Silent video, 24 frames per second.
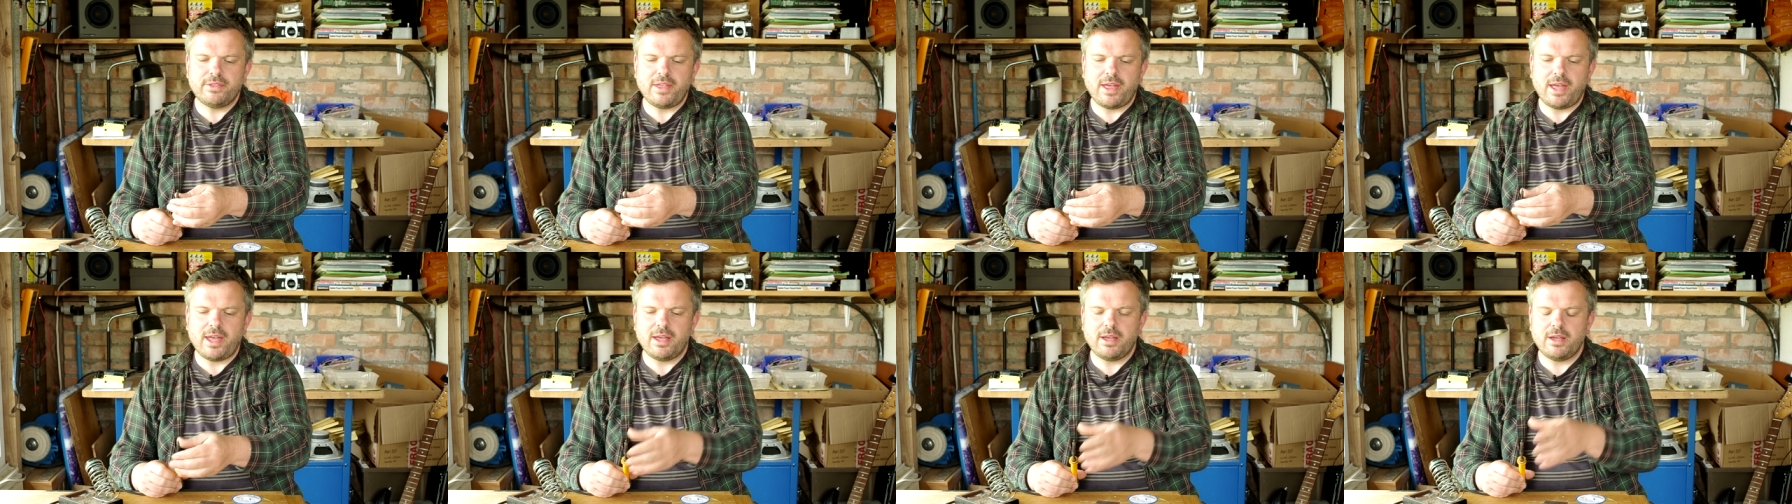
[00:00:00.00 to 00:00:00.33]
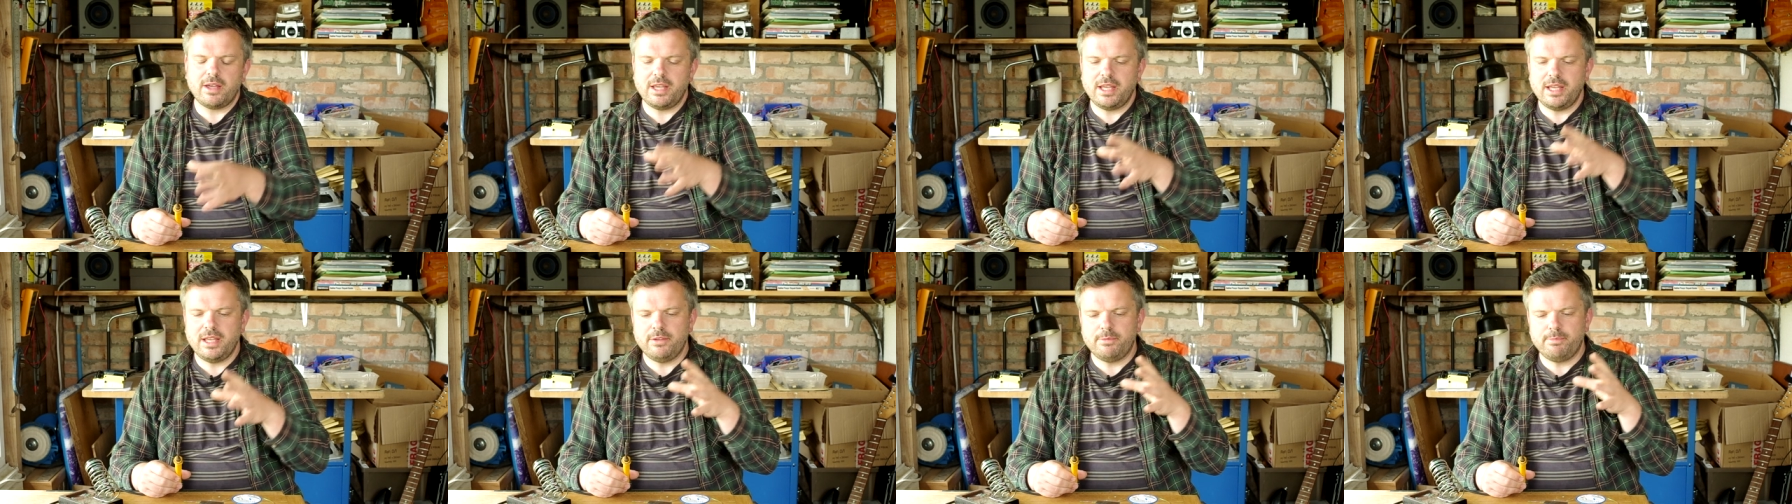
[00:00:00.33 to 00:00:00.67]
that
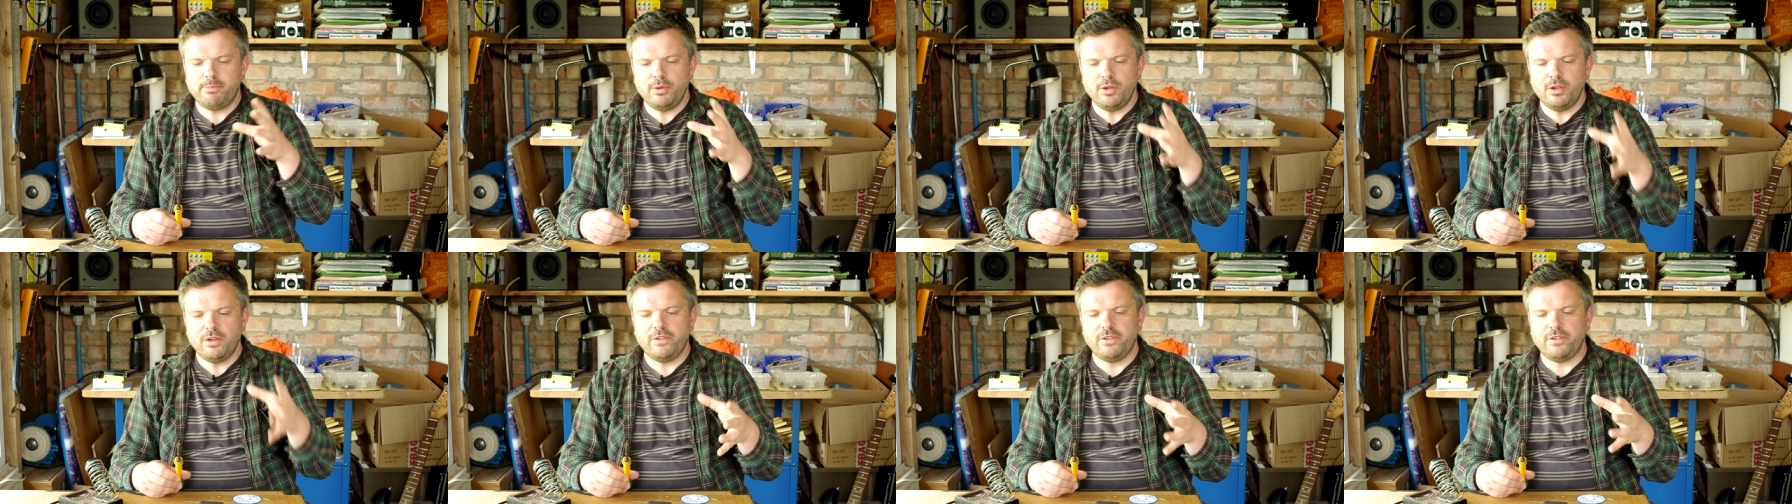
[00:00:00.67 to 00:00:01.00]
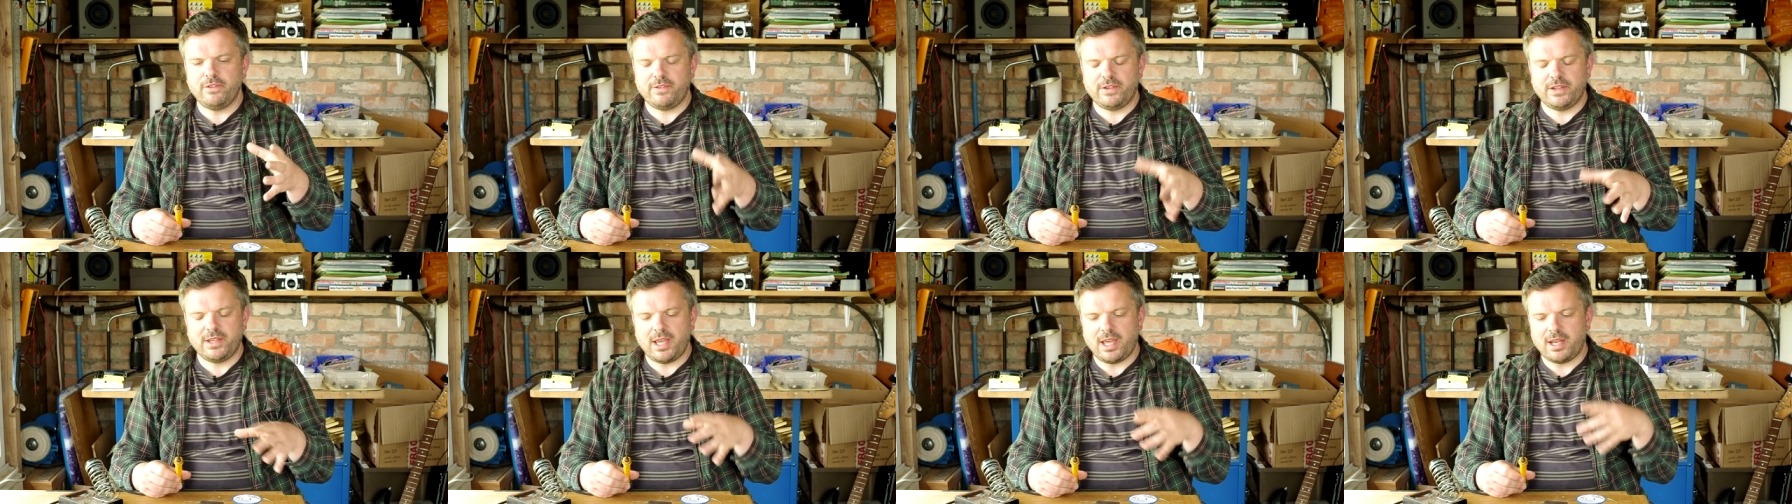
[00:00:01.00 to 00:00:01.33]
is
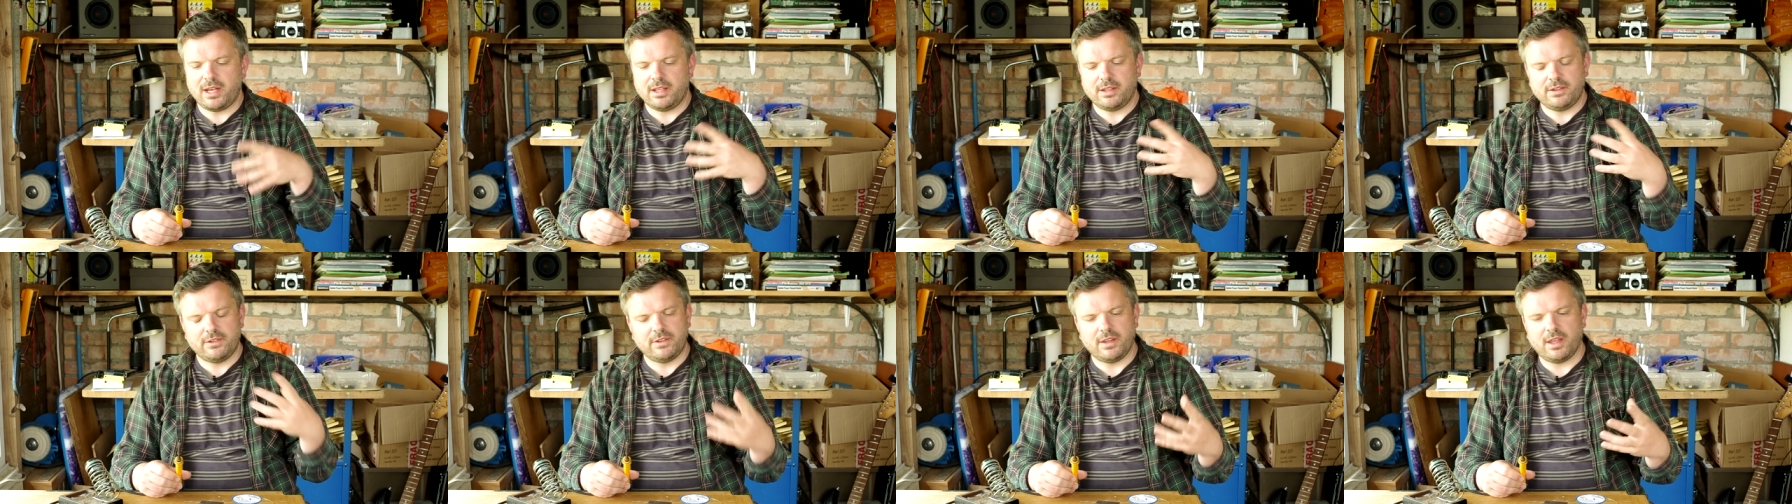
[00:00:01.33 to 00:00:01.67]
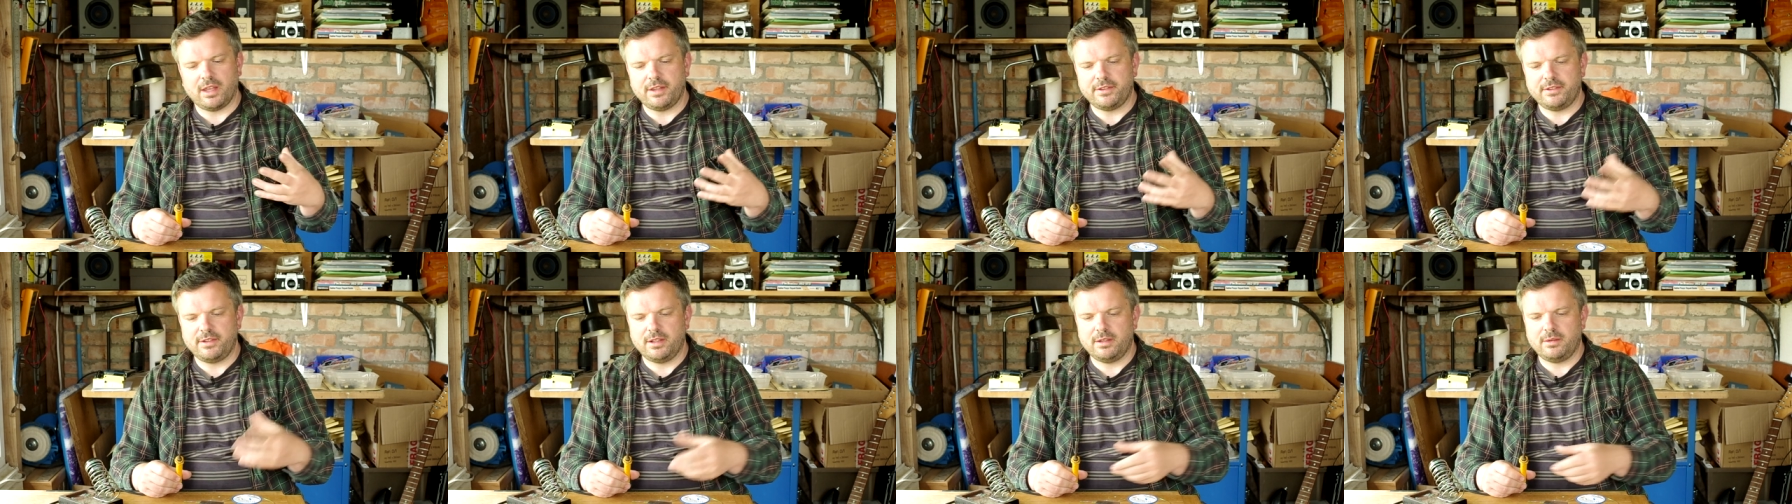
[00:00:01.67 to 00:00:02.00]
perfect for getting
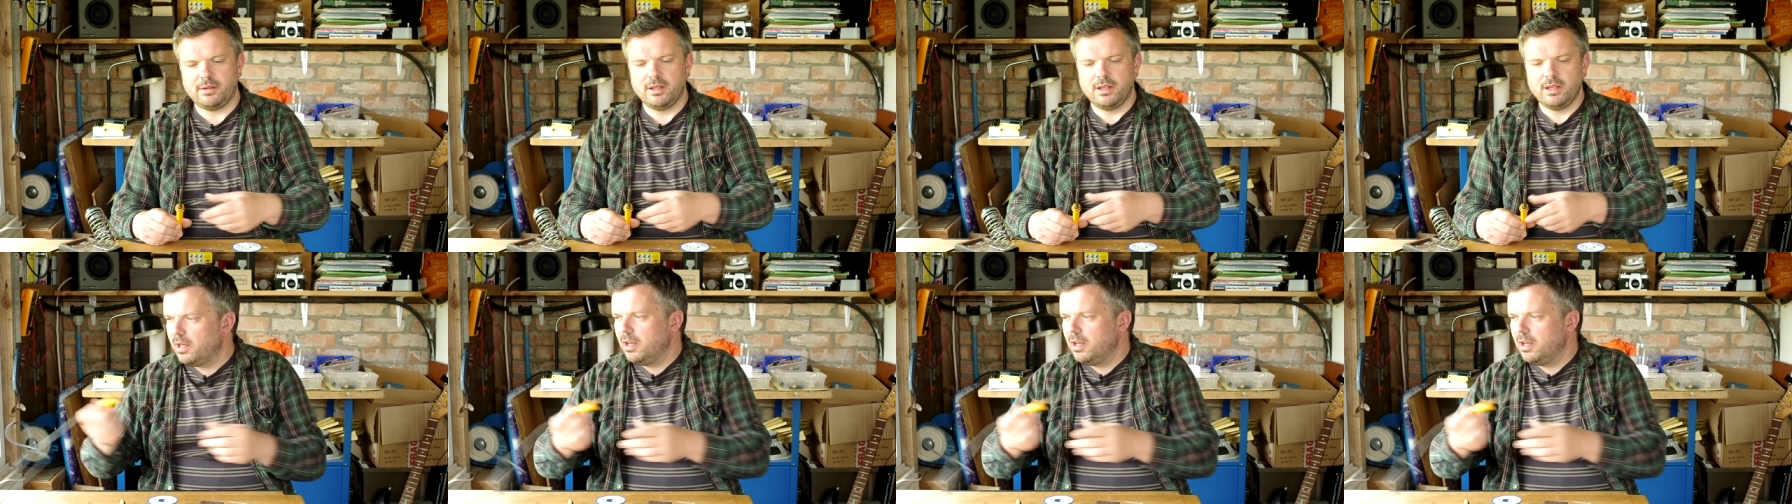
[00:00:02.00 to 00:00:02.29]
started.